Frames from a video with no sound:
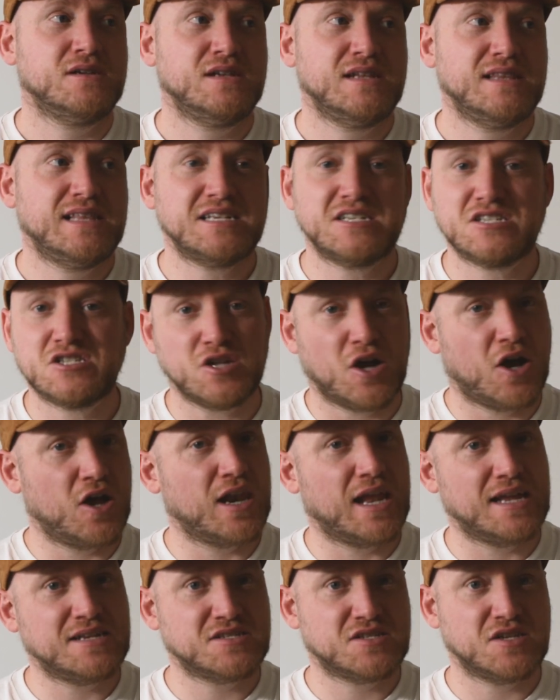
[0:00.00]
this is not a
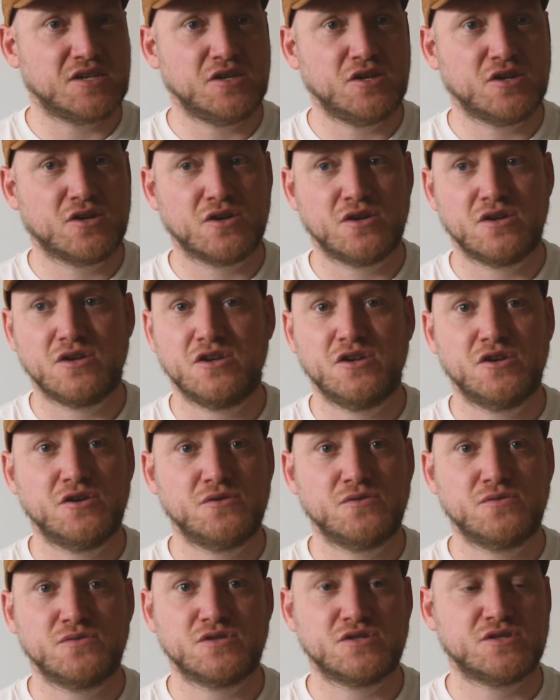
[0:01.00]
lens that you're going to
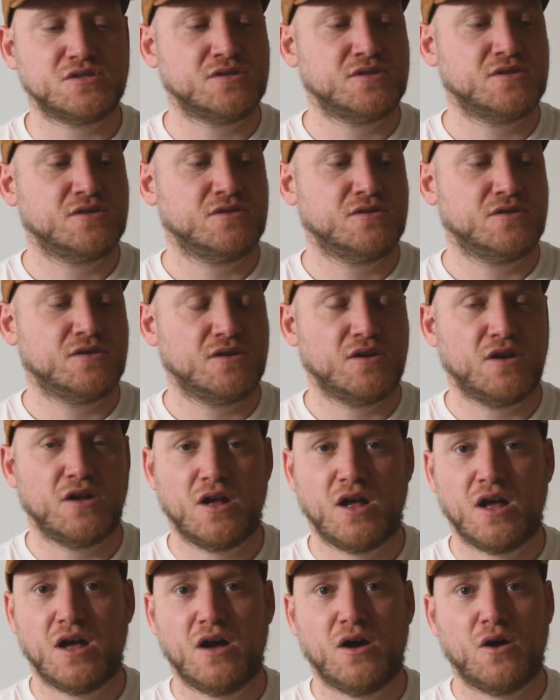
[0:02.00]
use
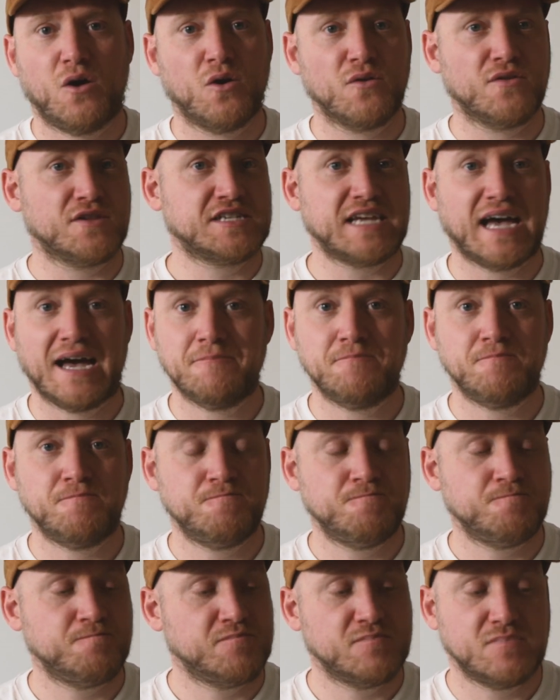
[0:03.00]
all the time.
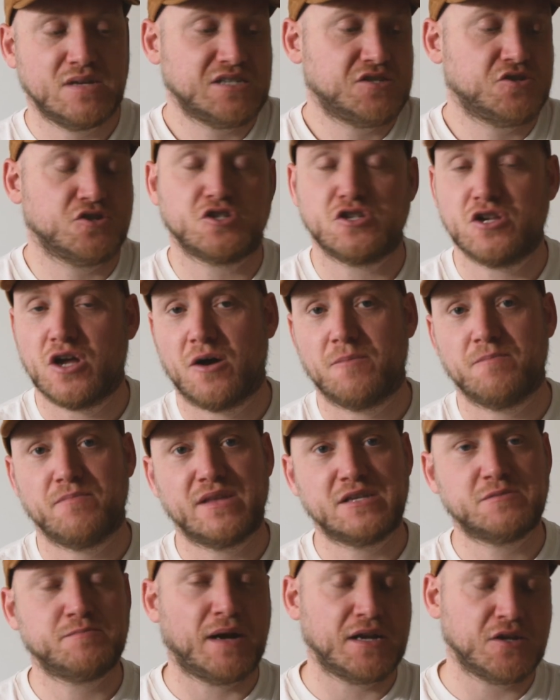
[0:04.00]
It's just not.
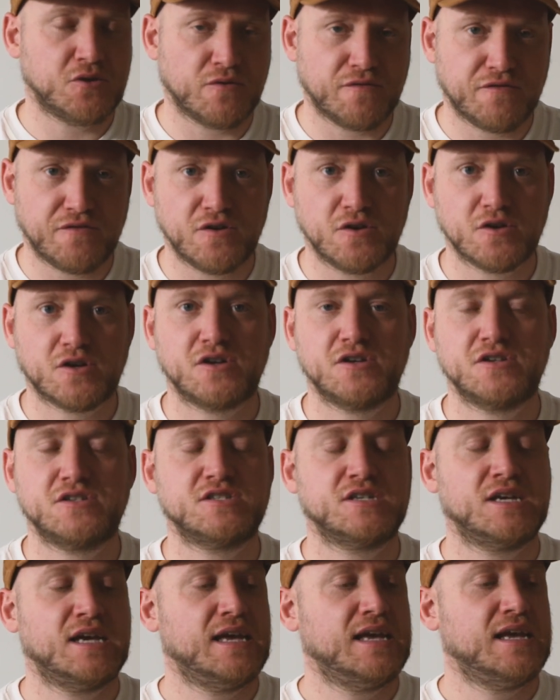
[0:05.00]
It's manual
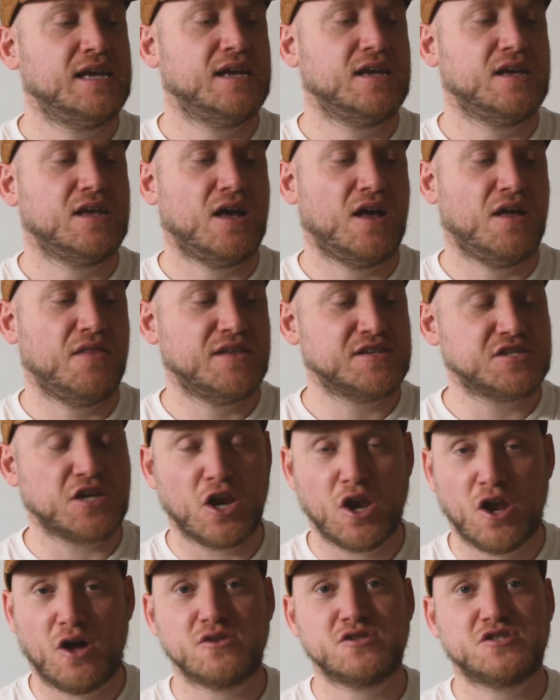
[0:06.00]
focus. There's a
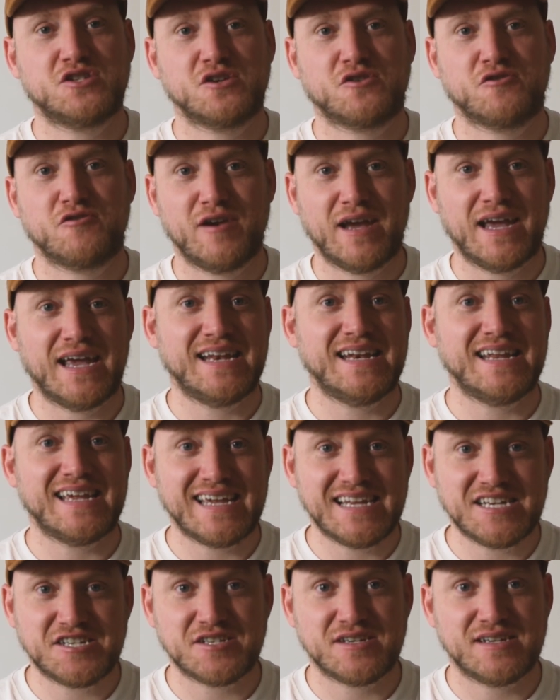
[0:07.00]
lot to create in
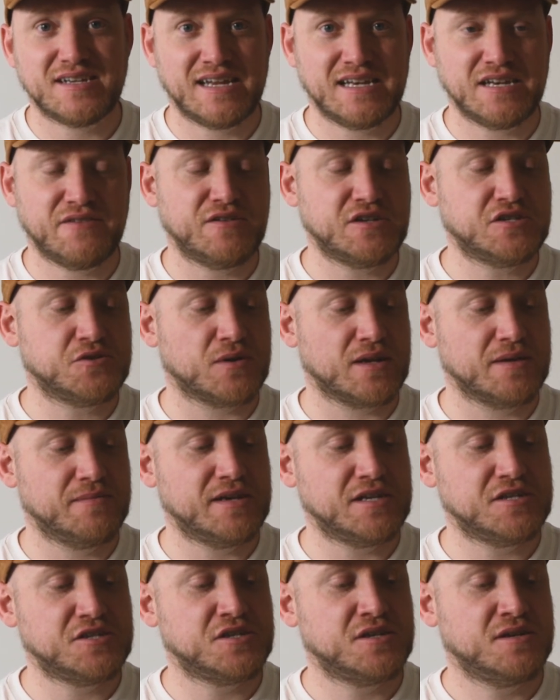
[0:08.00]
each individual
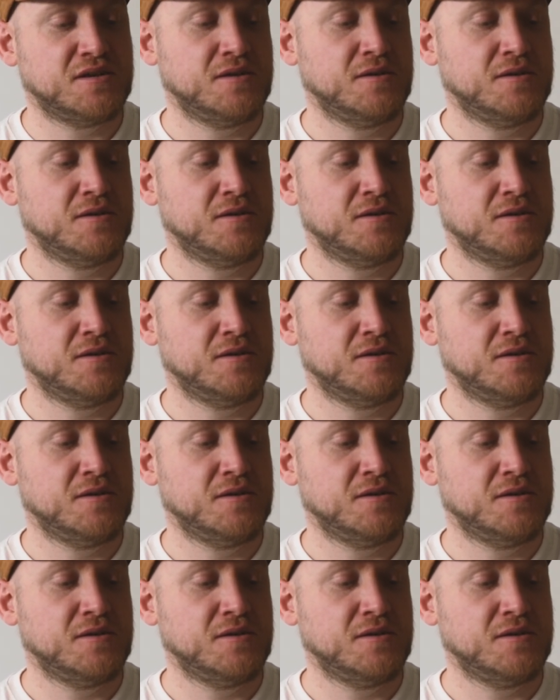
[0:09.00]
image.